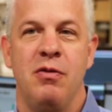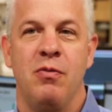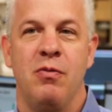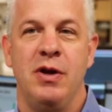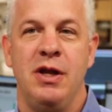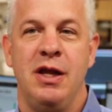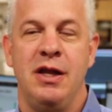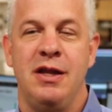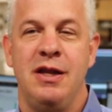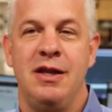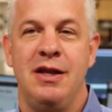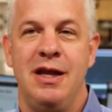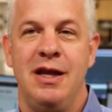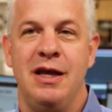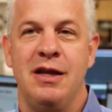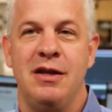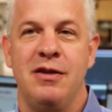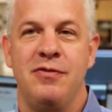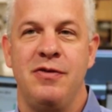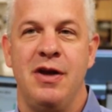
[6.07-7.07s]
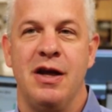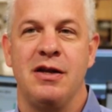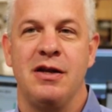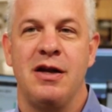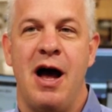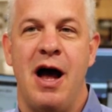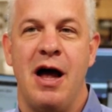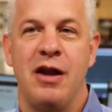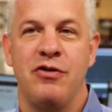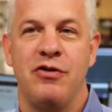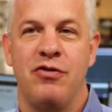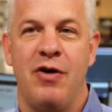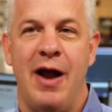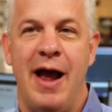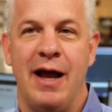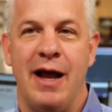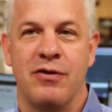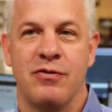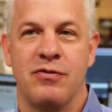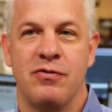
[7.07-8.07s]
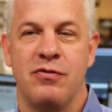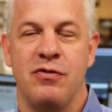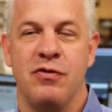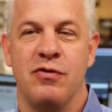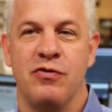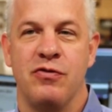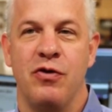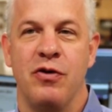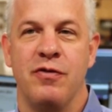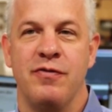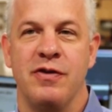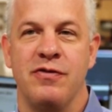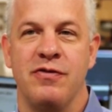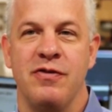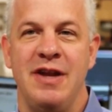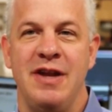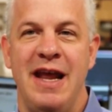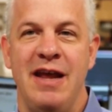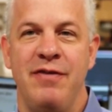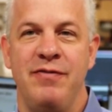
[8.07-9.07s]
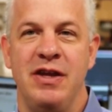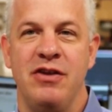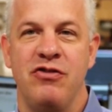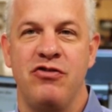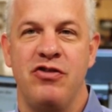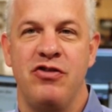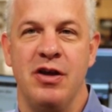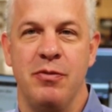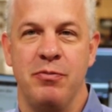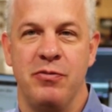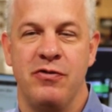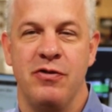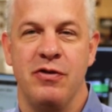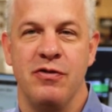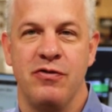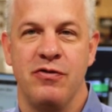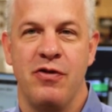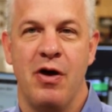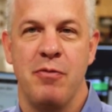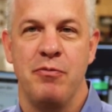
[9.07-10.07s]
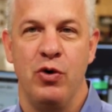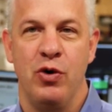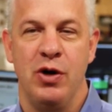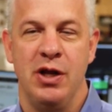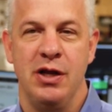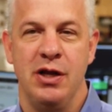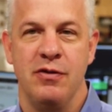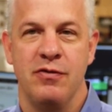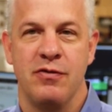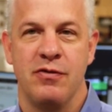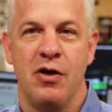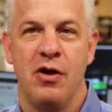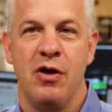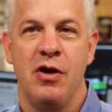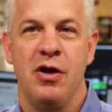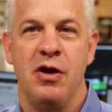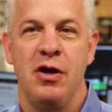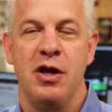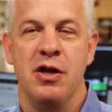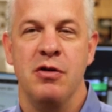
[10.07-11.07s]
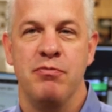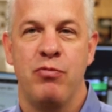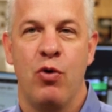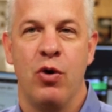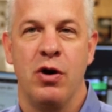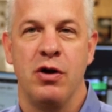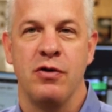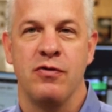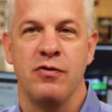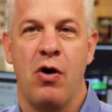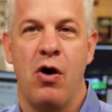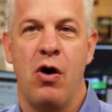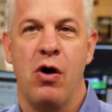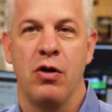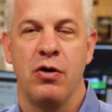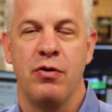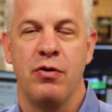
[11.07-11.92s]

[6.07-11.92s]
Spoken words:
What he did is he had contracts to service Navy ships and submarines in ports all